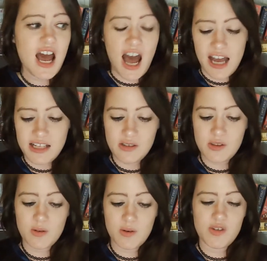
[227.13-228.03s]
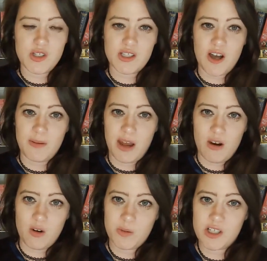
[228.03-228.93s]
I do reviews on my
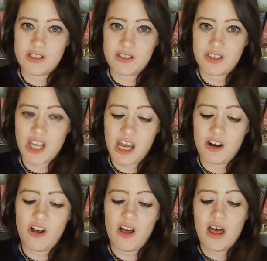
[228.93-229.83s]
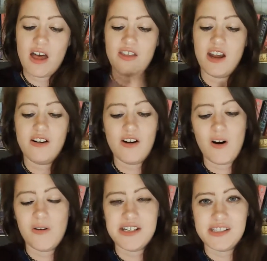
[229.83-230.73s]
own personal channel. They are not
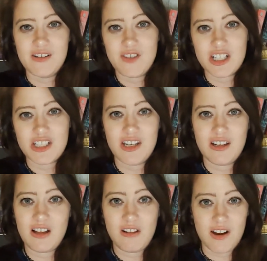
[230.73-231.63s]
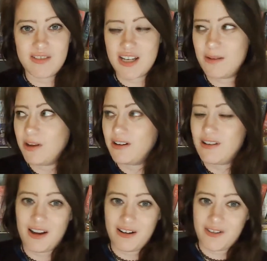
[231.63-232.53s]
always nonfiction. A lot of the time they are
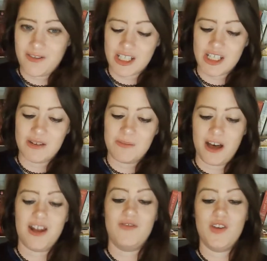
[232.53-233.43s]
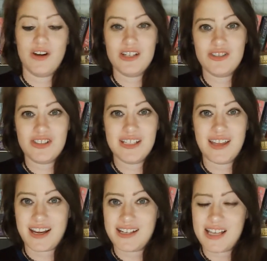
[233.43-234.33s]
not nonfiction, but if you are interested,
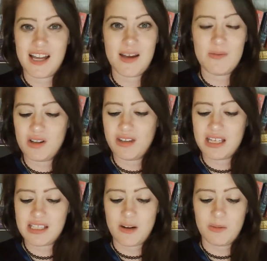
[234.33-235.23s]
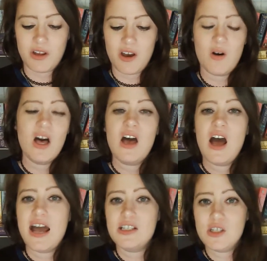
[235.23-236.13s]
like I said, I'm going to link it down below.
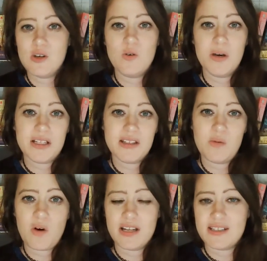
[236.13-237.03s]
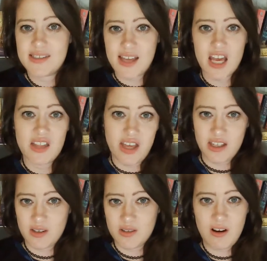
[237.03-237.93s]
I do quickly want to say
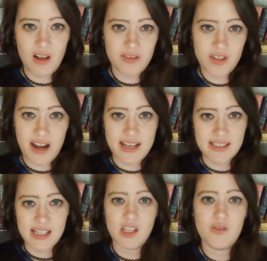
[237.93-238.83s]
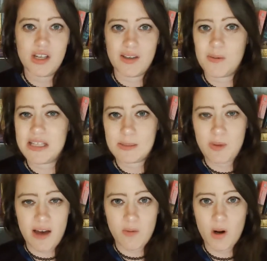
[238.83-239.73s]
thank you to all of you guys. Thank you for giving me this
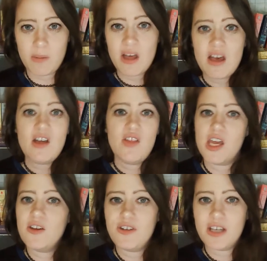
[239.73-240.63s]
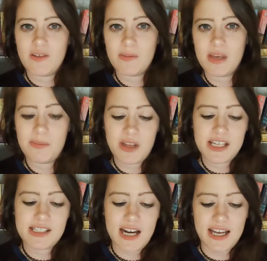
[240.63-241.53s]
platform. Thank you for giving me a
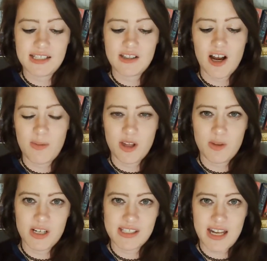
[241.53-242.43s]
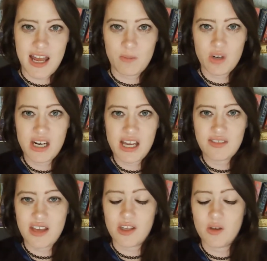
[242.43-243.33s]
place that I can talk about the books that I am reading.
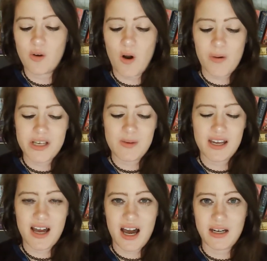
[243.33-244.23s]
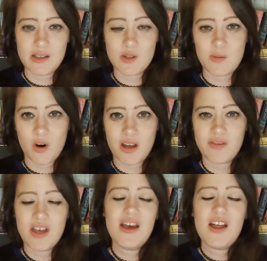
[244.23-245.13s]
Thank you for always being kind and supportive.
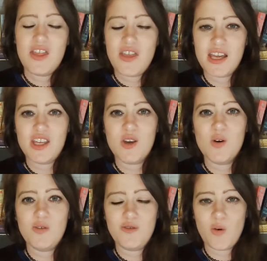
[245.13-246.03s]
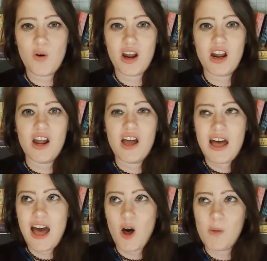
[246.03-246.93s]
Thank you for
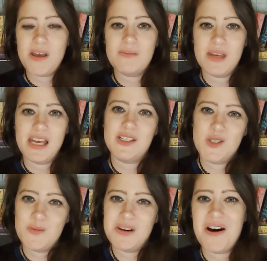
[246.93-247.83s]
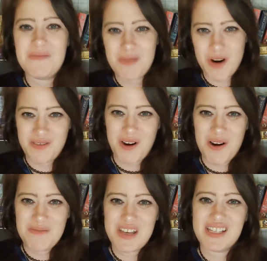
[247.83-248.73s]
helping me to become
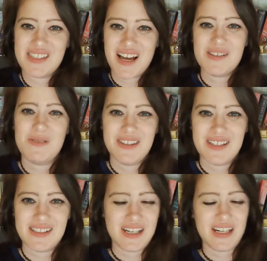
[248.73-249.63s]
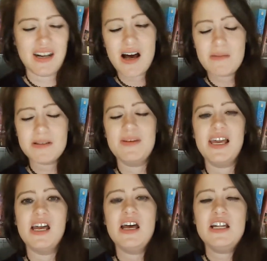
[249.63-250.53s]
braver, because that's what this did. It helped
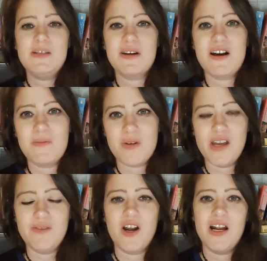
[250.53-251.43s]
me to become braver.